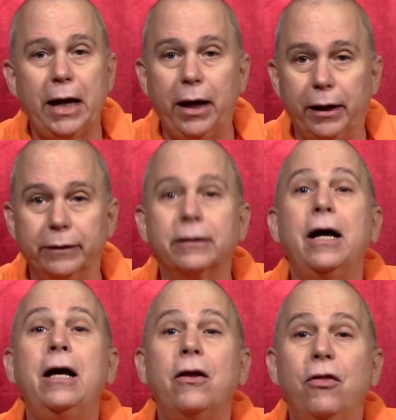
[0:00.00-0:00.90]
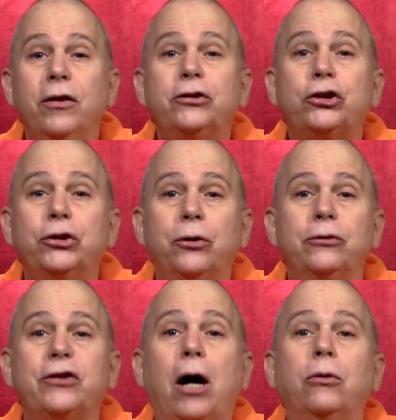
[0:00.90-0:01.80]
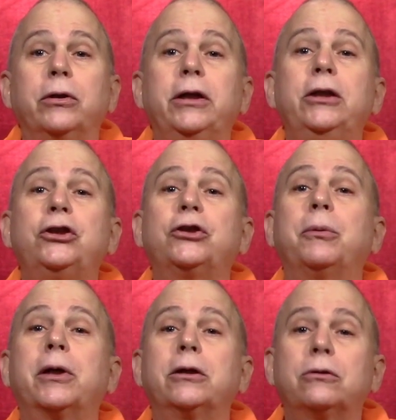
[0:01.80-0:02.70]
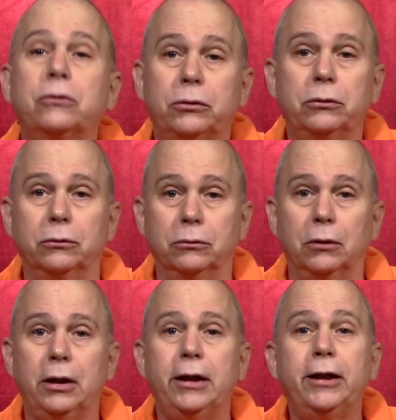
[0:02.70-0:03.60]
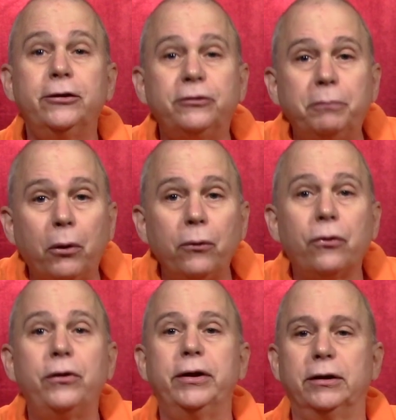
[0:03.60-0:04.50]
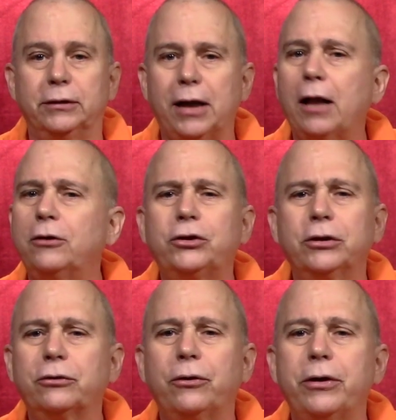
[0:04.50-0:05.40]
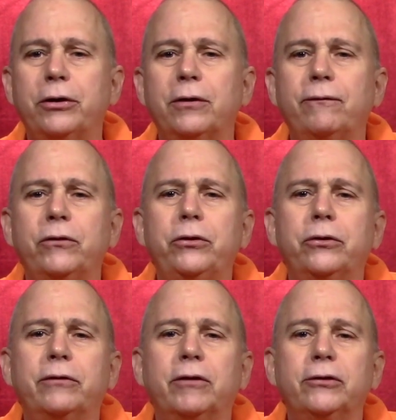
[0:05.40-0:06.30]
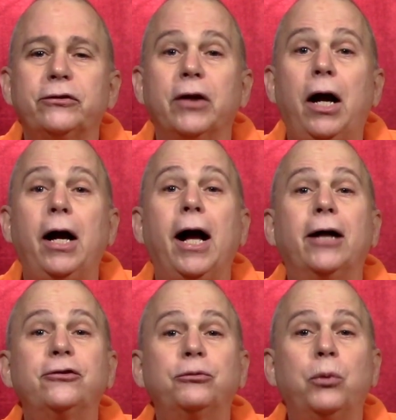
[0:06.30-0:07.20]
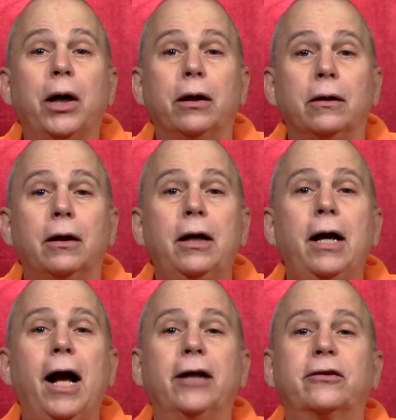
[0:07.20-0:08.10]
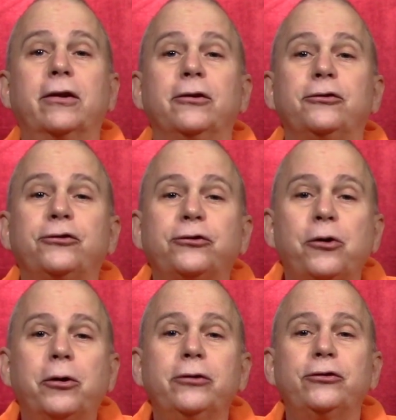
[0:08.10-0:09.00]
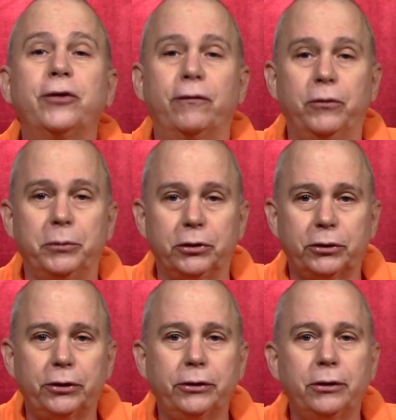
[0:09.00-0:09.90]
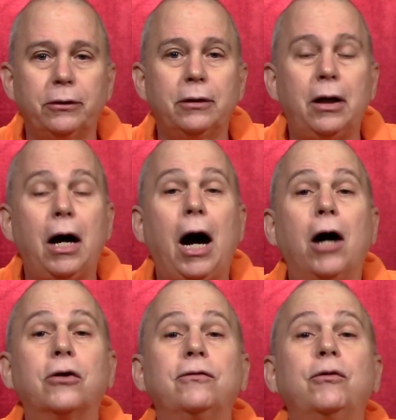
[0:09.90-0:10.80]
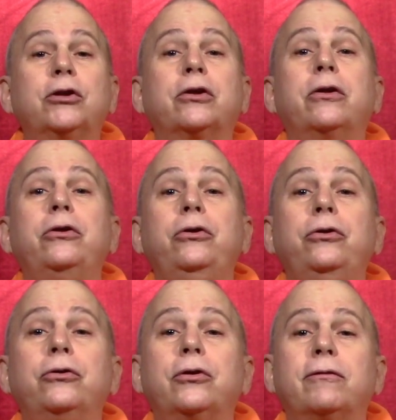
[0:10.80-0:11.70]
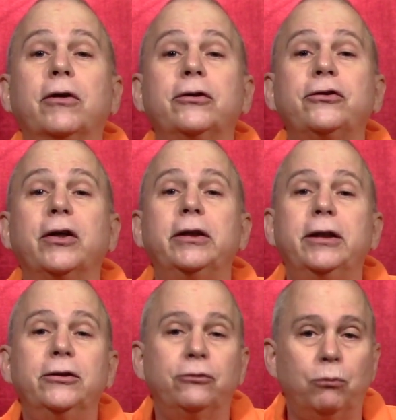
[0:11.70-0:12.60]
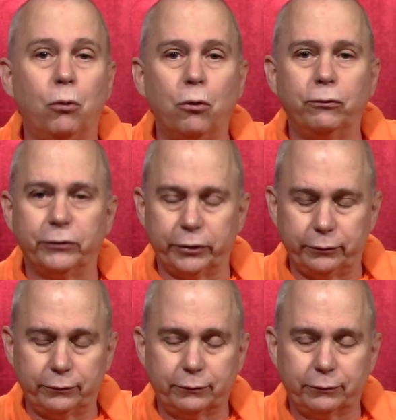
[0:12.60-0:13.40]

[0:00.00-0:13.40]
And this shows how Ishvara, too, is both the intelligent creator of the universe as well as the source of the material out of which the universe is woven.